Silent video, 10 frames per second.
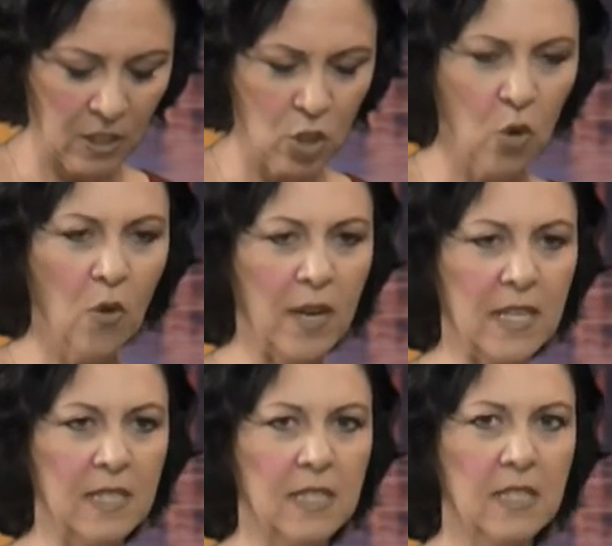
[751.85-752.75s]

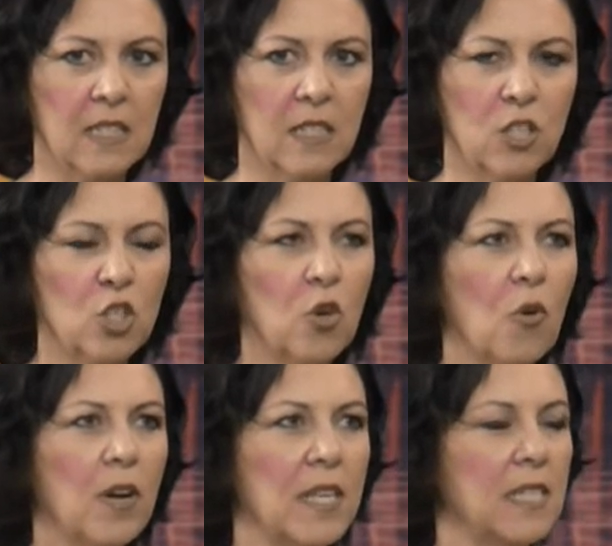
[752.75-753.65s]
Choice.
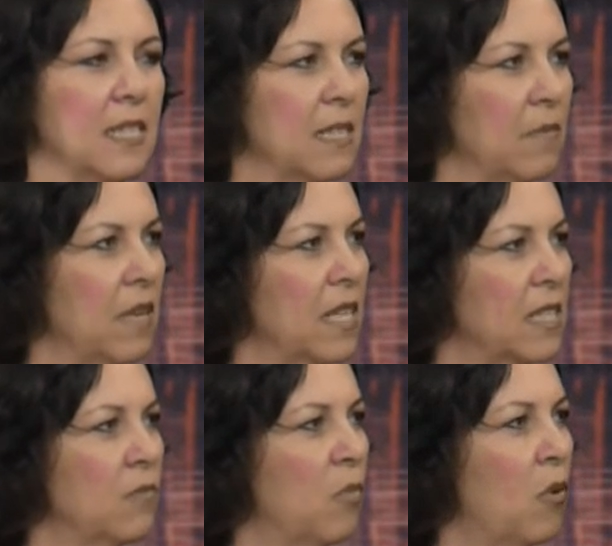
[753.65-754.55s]
Choice is something
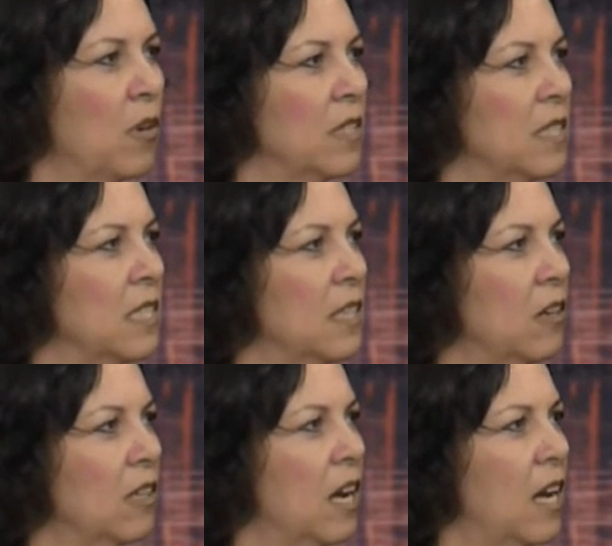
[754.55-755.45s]
that's important in
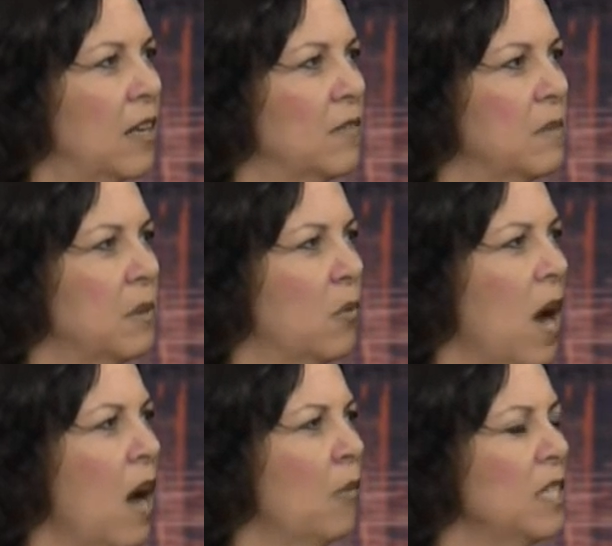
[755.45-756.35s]
our lives. I
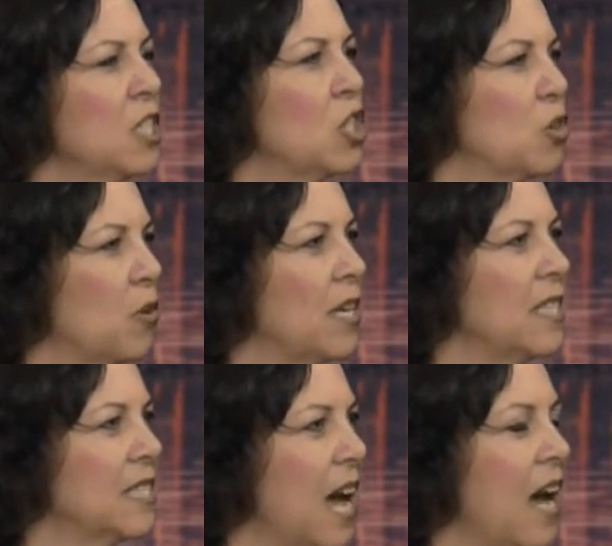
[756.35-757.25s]
mean, what does
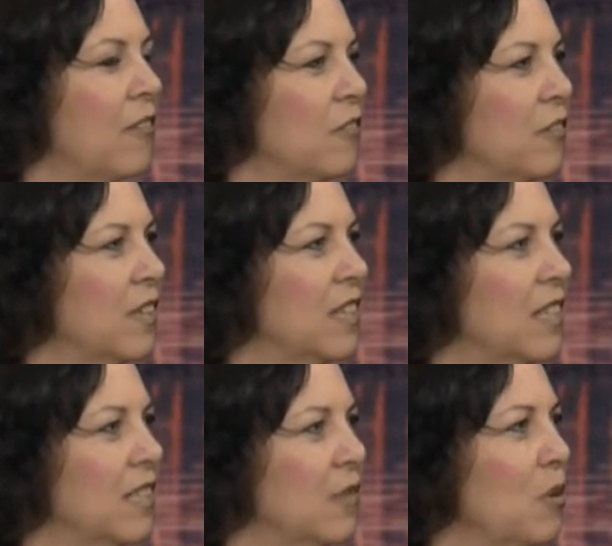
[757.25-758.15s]
choice have,
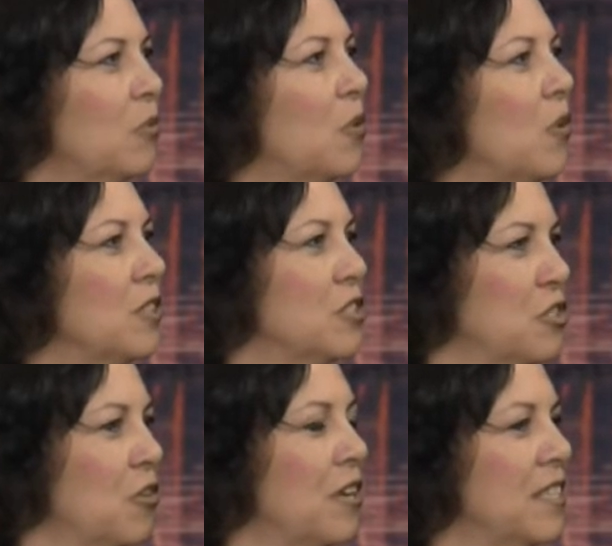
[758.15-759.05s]
what role does
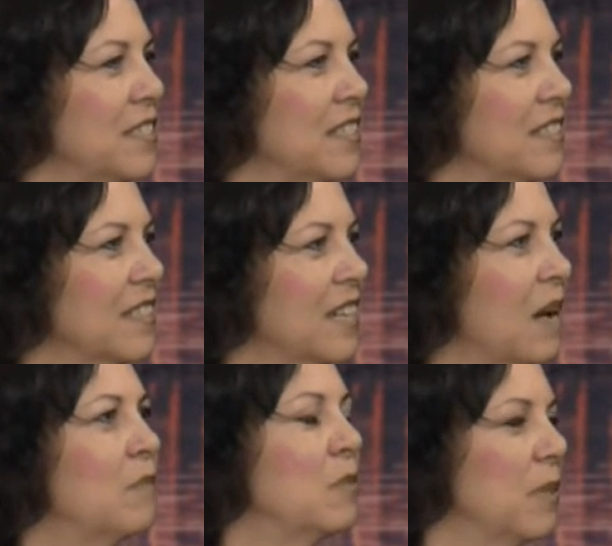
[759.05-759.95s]
choice
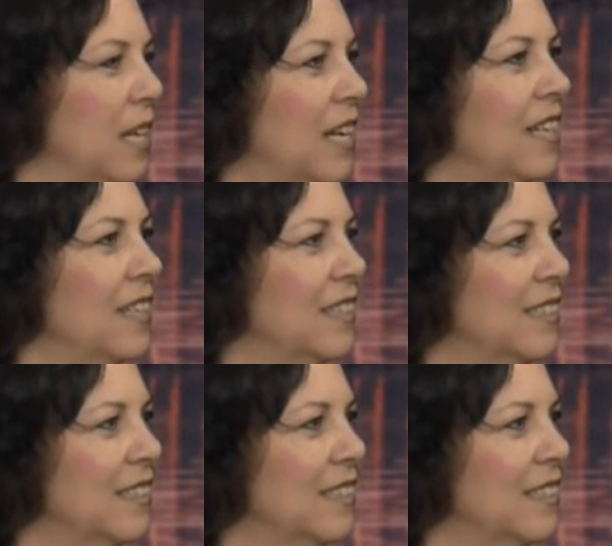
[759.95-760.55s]
come to play?